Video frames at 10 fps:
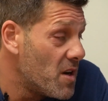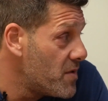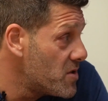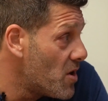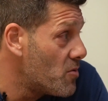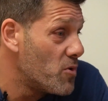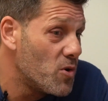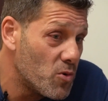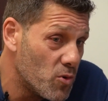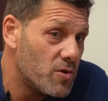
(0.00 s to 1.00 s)
Jeffries. I had a
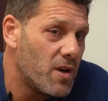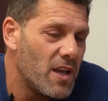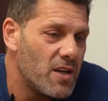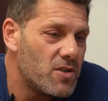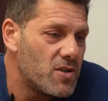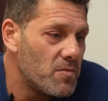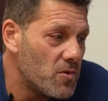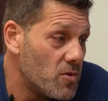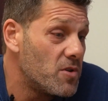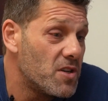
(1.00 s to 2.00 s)
real good leadership,
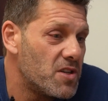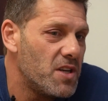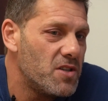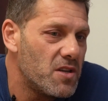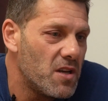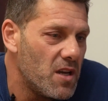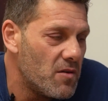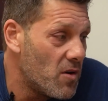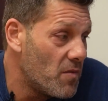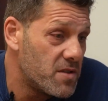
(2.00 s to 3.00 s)
good contingent here,
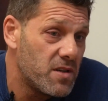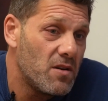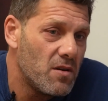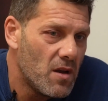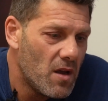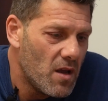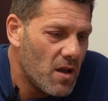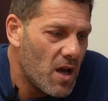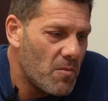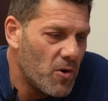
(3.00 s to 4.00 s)
and obviously
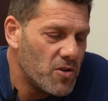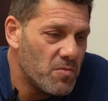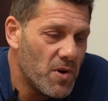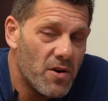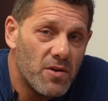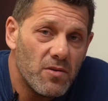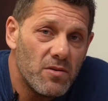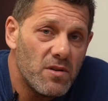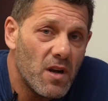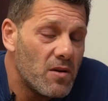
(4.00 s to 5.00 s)
Roger Merritt, who,
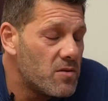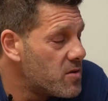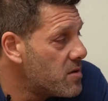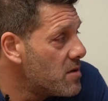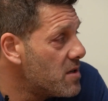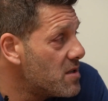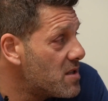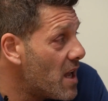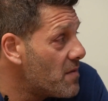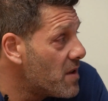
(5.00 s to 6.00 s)
you know, didn't
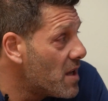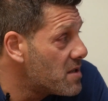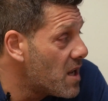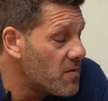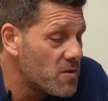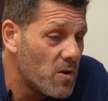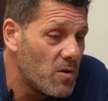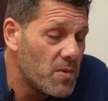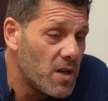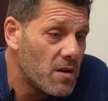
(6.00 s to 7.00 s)
stand for that stuff as well,
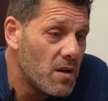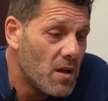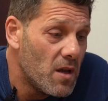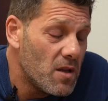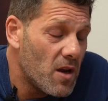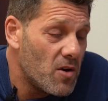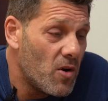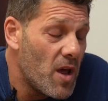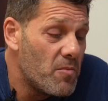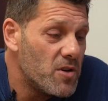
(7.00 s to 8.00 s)
being, you know,
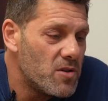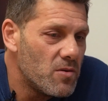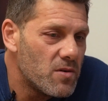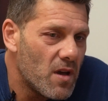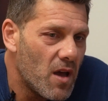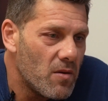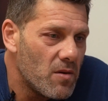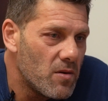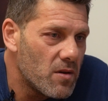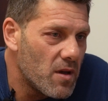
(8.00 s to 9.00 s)
non-Aboriginal. So
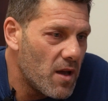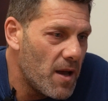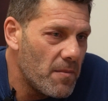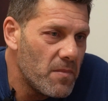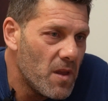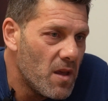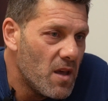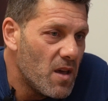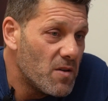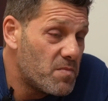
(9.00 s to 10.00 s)
look,
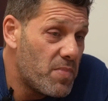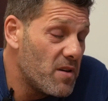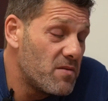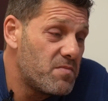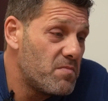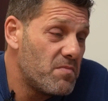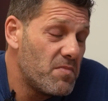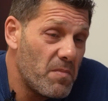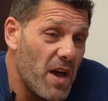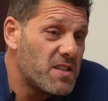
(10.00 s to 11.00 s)
it was
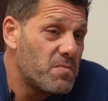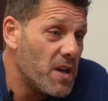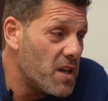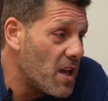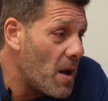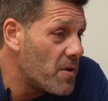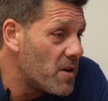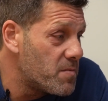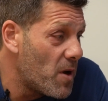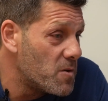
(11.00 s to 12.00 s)
about speaking up, and
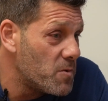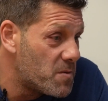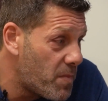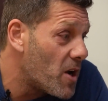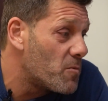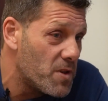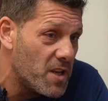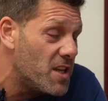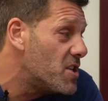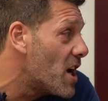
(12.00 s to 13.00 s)
I suppose we spoke
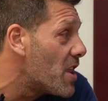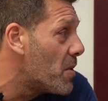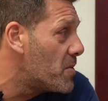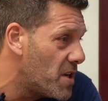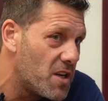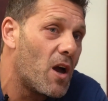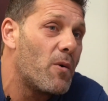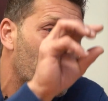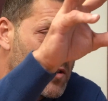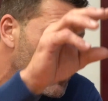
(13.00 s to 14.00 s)
within each other, but we didn't
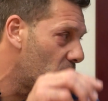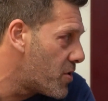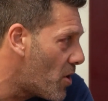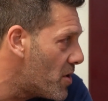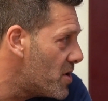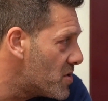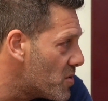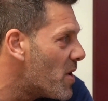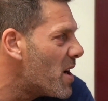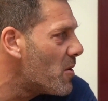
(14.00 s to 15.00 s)
go out to authorities
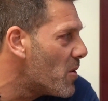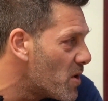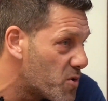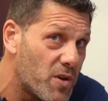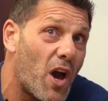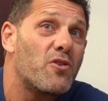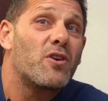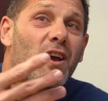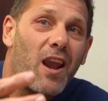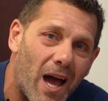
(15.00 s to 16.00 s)
or anywhere else, or go to
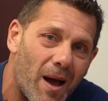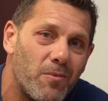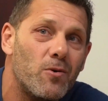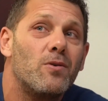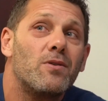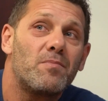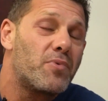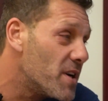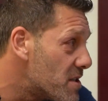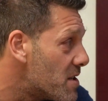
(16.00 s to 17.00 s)
the club or the
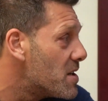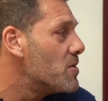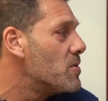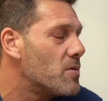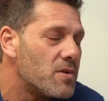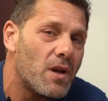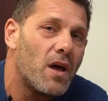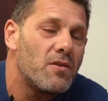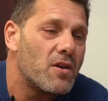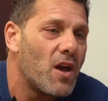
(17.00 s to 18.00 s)
president or, you
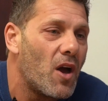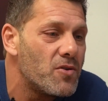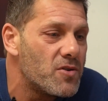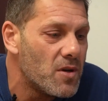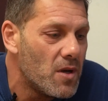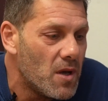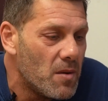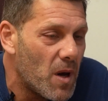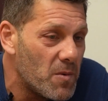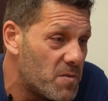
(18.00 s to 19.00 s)
know, the coach.
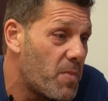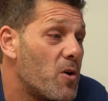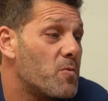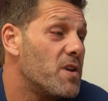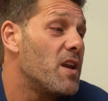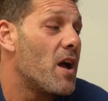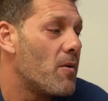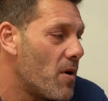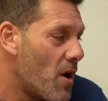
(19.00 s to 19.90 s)
But we spoke within our